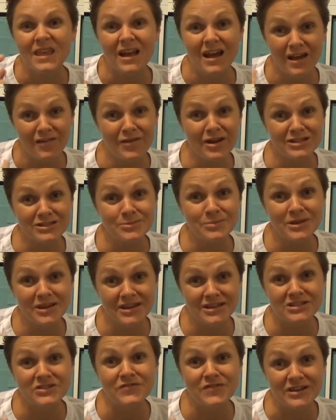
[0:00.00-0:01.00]
I've got some
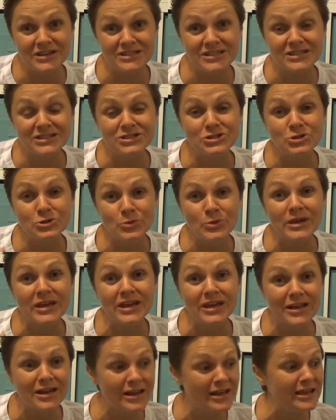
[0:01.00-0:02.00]
kids fixing to get